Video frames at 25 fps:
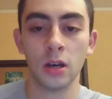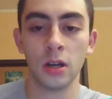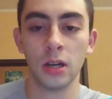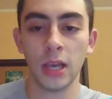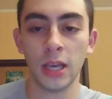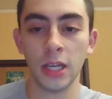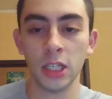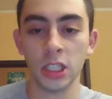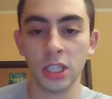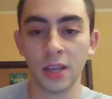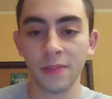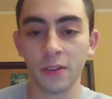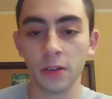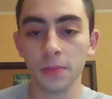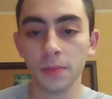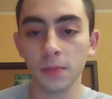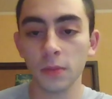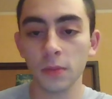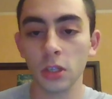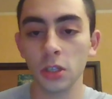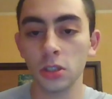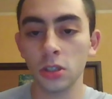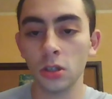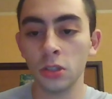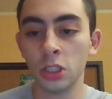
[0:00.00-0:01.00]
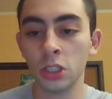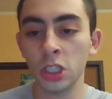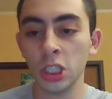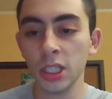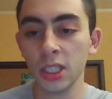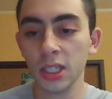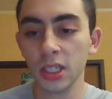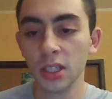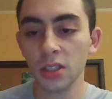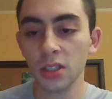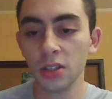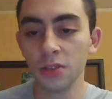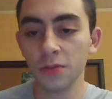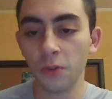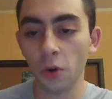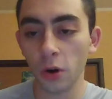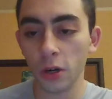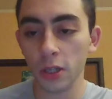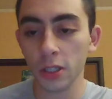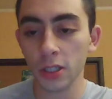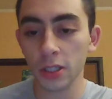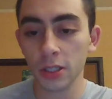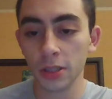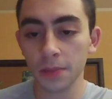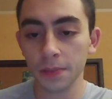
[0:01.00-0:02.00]
on h7. So g6 is
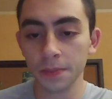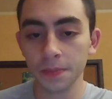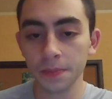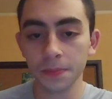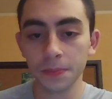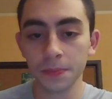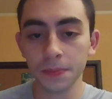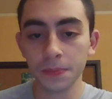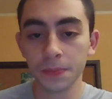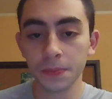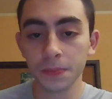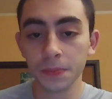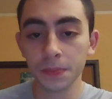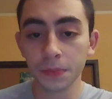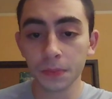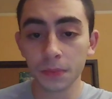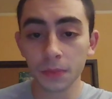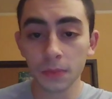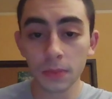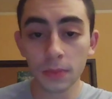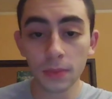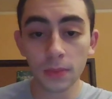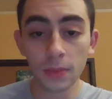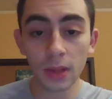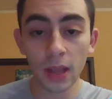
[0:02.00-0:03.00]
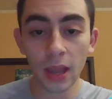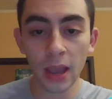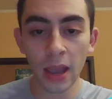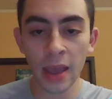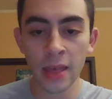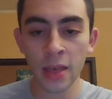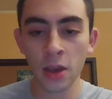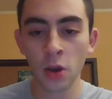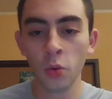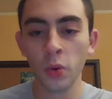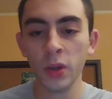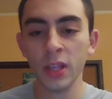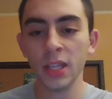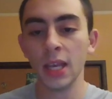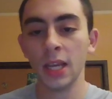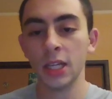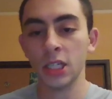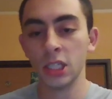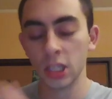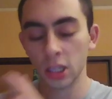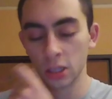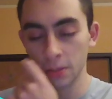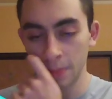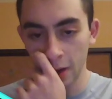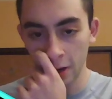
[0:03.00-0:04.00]
forced. And then queen to
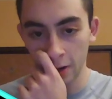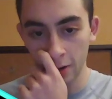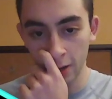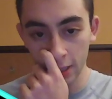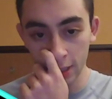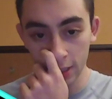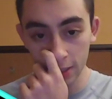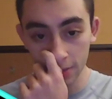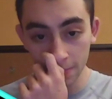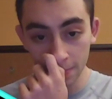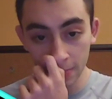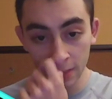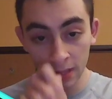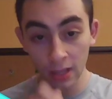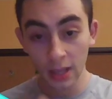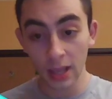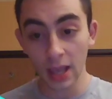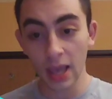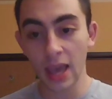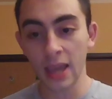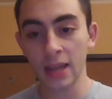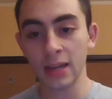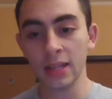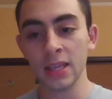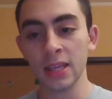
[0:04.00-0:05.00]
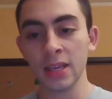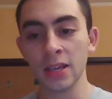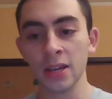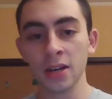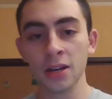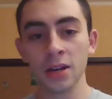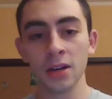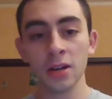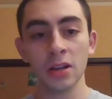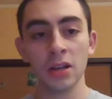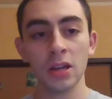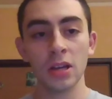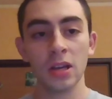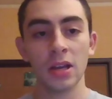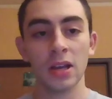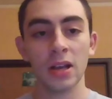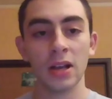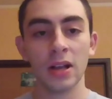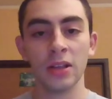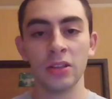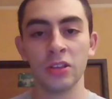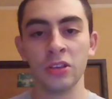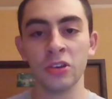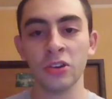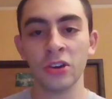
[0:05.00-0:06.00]
h6 by Chris. And here,
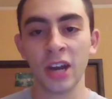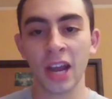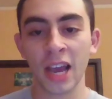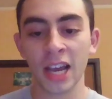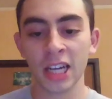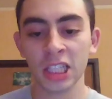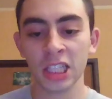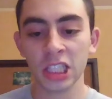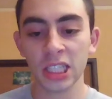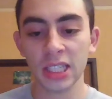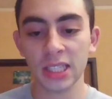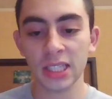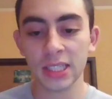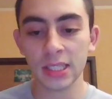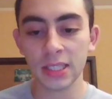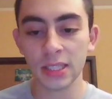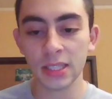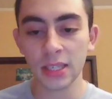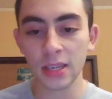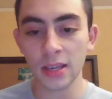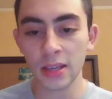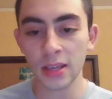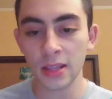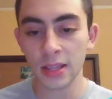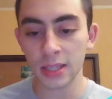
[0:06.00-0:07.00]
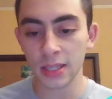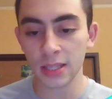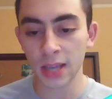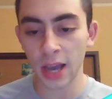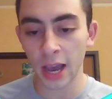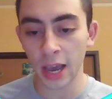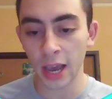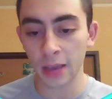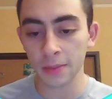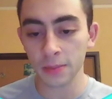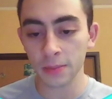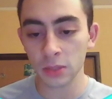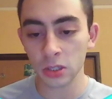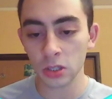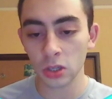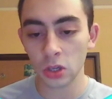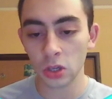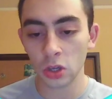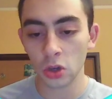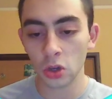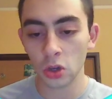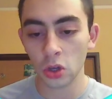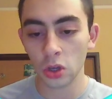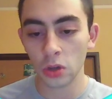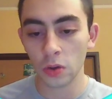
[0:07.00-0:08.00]
you can actually see the times.
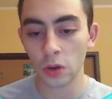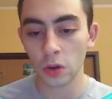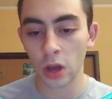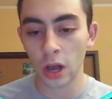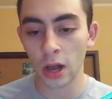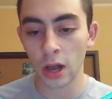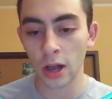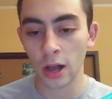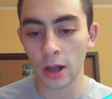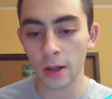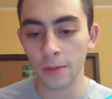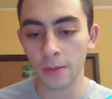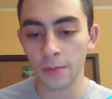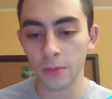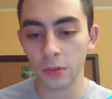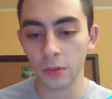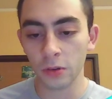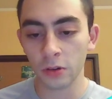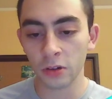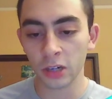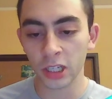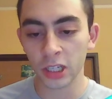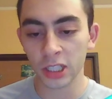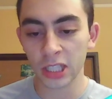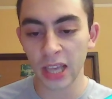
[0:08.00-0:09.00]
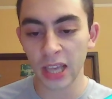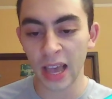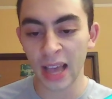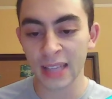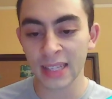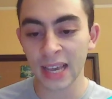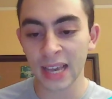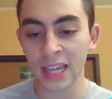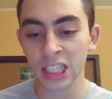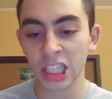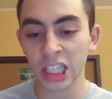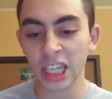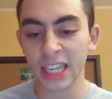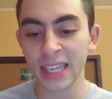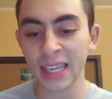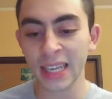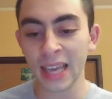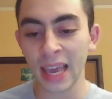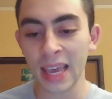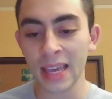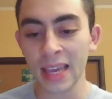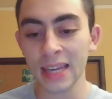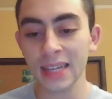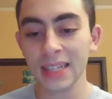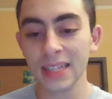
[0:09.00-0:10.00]
Chris has actually
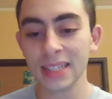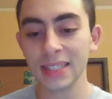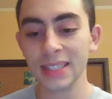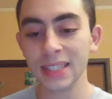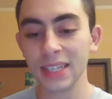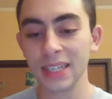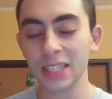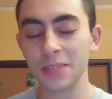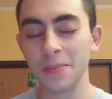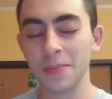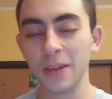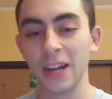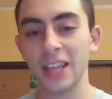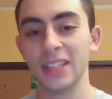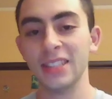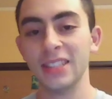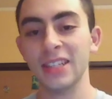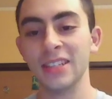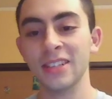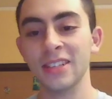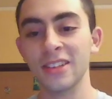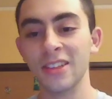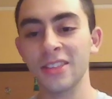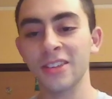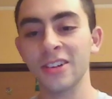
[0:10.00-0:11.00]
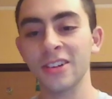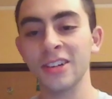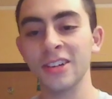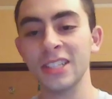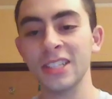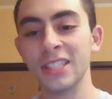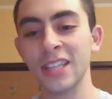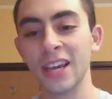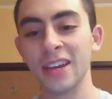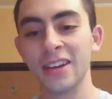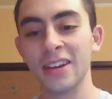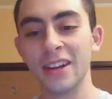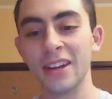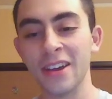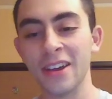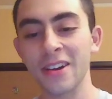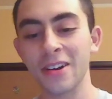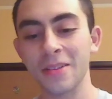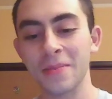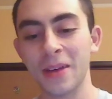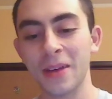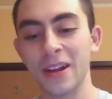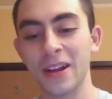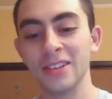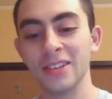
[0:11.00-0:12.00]
gained 6 minutes. This is a 30-second
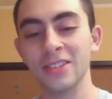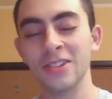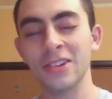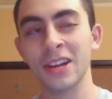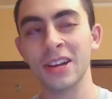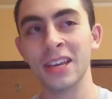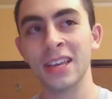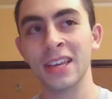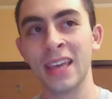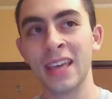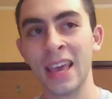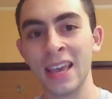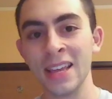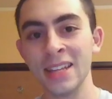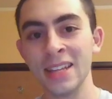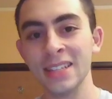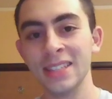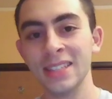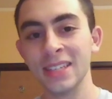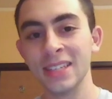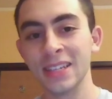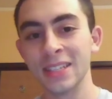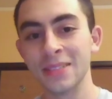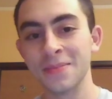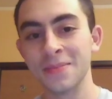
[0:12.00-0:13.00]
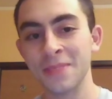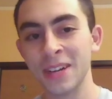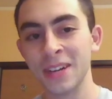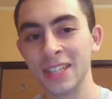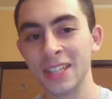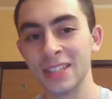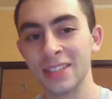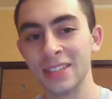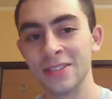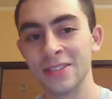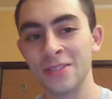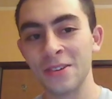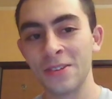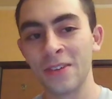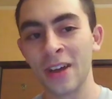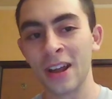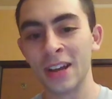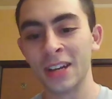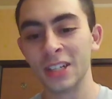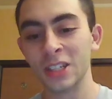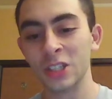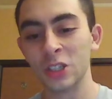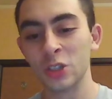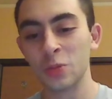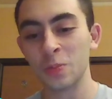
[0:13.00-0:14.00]
increment. So to gain 6 minutes, you would have
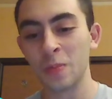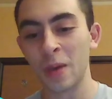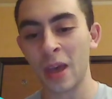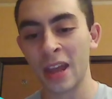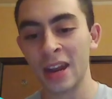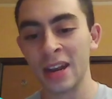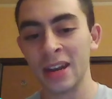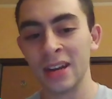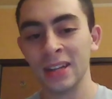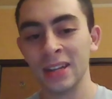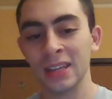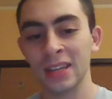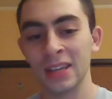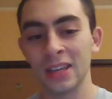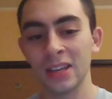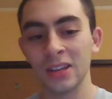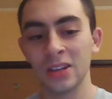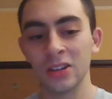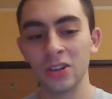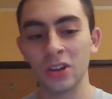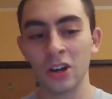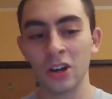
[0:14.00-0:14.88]
had to spend